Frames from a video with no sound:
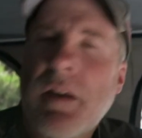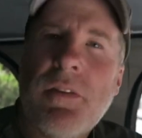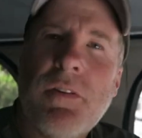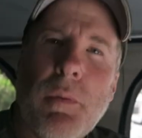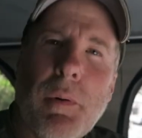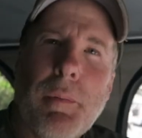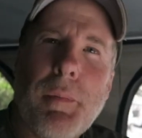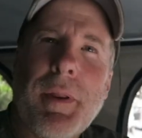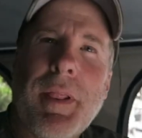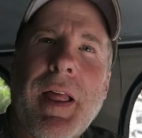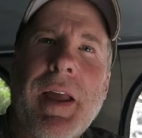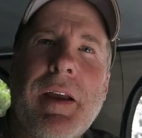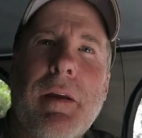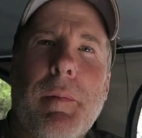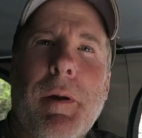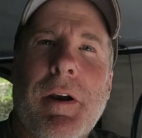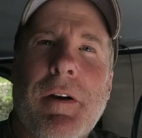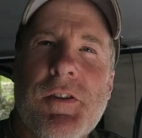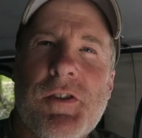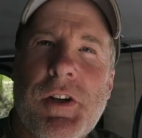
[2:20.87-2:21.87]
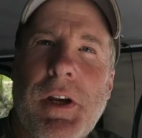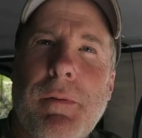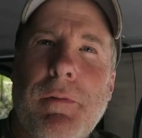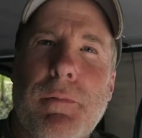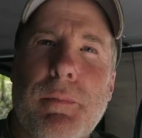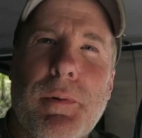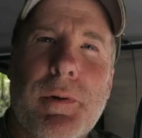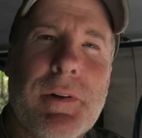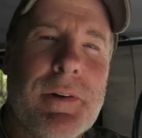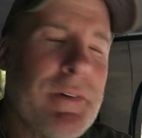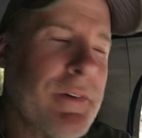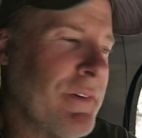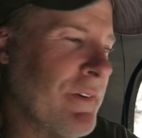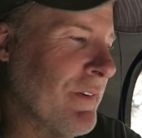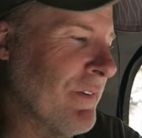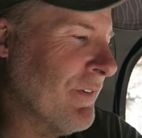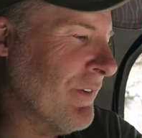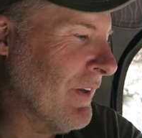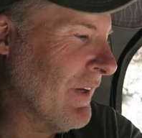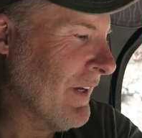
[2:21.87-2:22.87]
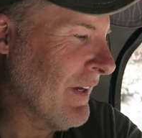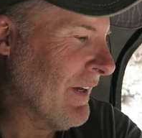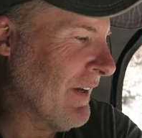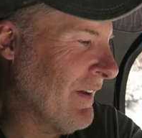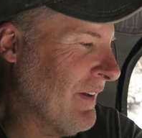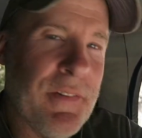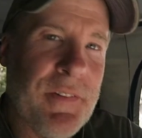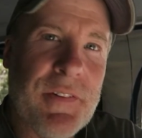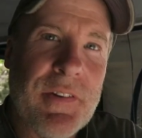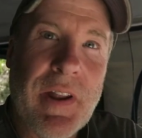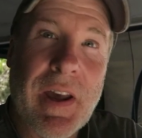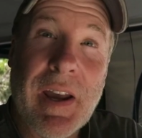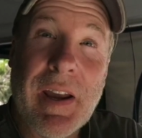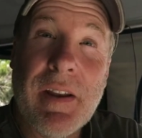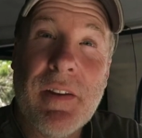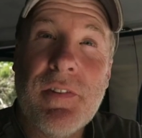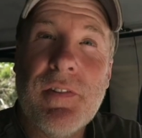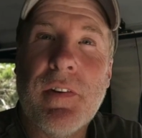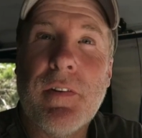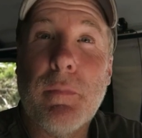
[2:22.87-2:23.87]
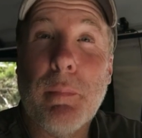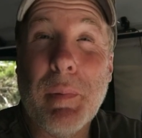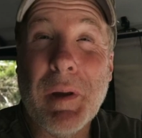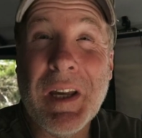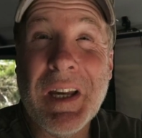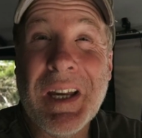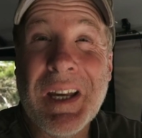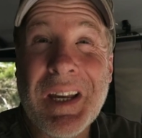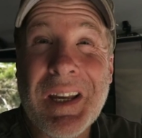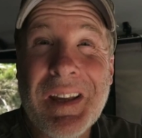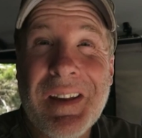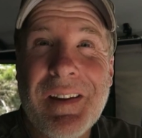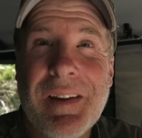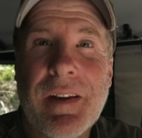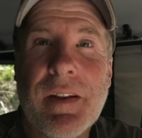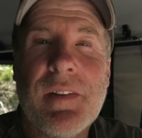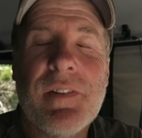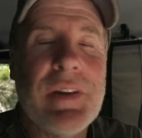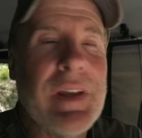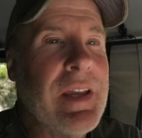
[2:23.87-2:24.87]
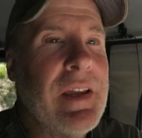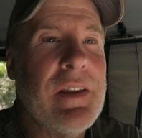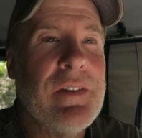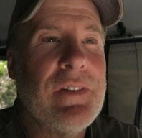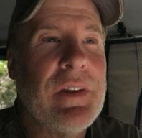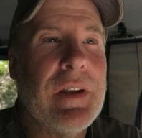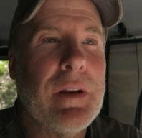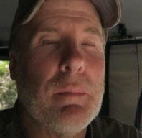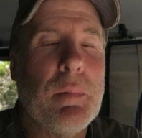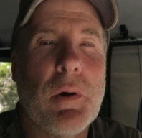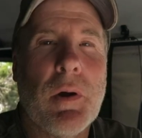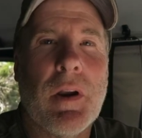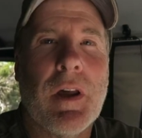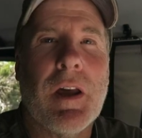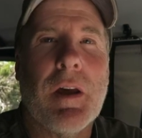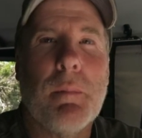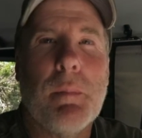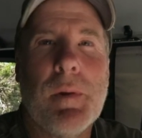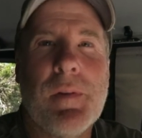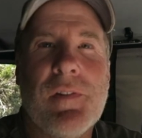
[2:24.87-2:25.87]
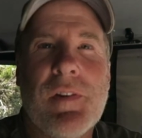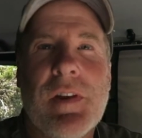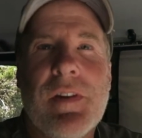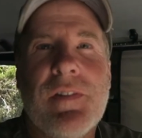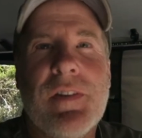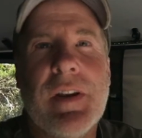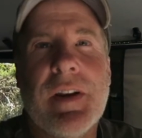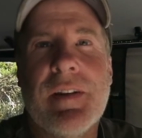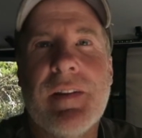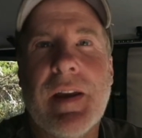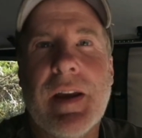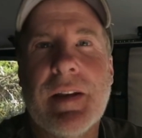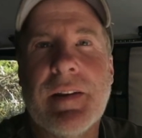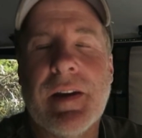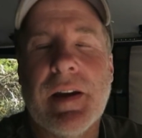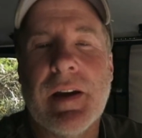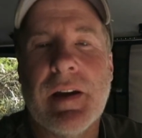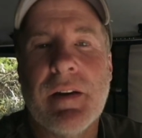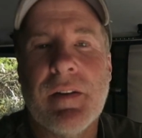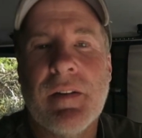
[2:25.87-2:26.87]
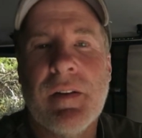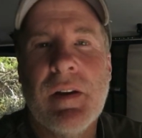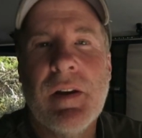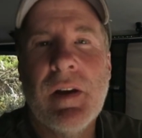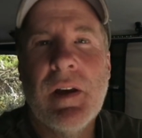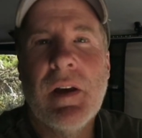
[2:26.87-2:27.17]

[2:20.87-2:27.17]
So what we like about our James Baroud is it's nice, it's big, it's easy to put up, it's easy to take down.